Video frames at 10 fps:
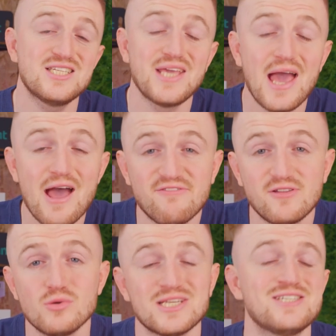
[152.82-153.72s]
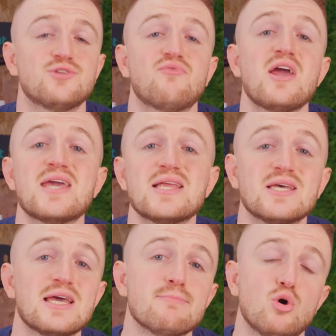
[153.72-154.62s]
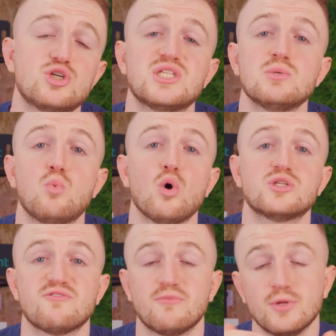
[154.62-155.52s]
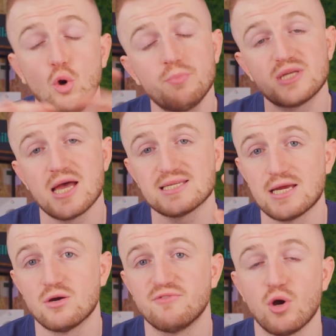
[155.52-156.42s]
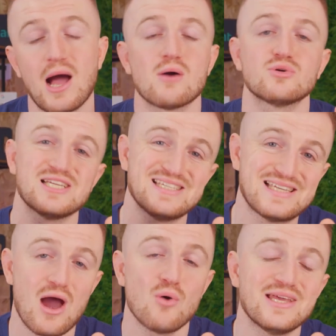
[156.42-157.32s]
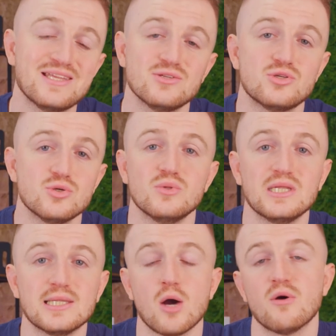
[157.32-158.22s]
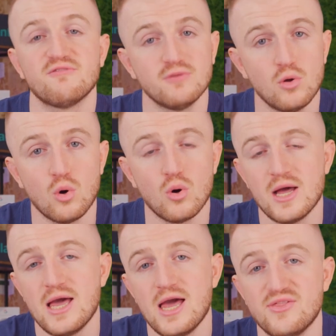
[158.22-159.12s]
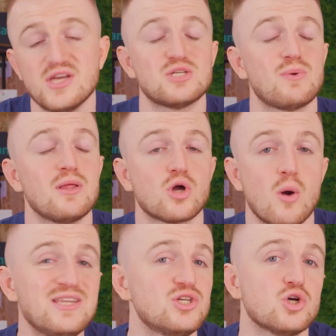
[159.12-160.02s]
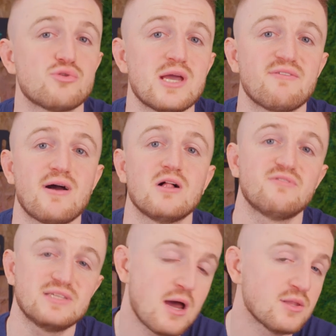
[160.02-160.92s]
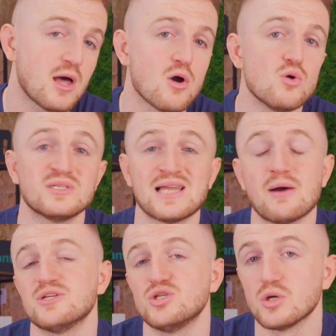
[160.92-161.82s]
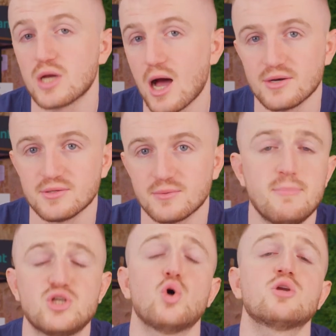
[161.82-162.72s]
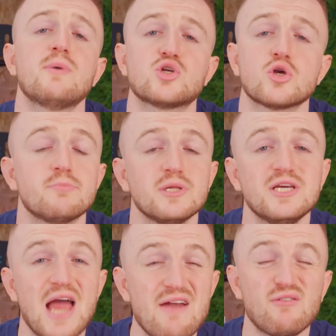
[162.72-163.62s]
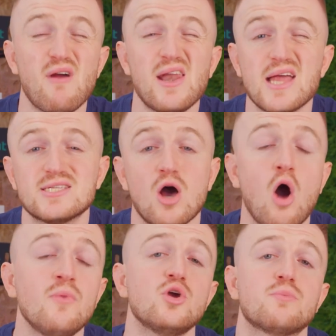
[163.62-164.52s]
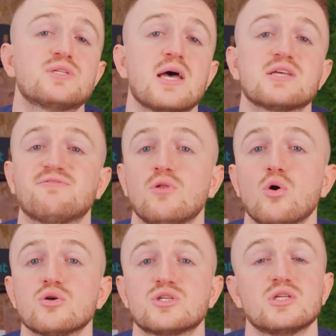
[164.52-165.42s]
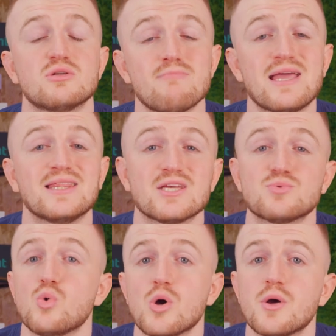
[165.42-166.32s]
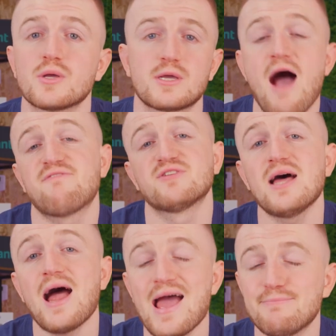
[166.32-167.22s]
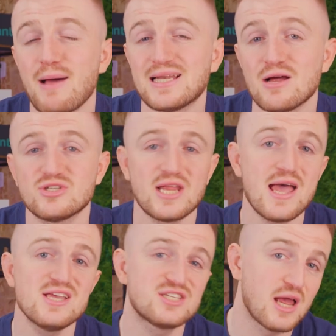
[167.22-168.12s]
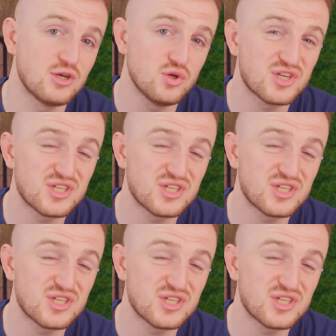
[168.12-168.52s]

As the air flows into the radiator, it pushes the water from the upstairs layer of your house down into the lower floor. This is when it'll go into your drain valve, down the hose, and out into your garden. Be sure to make sure you bleed every radiator on the upstairs floors to make this work. After that, head back downstairs and do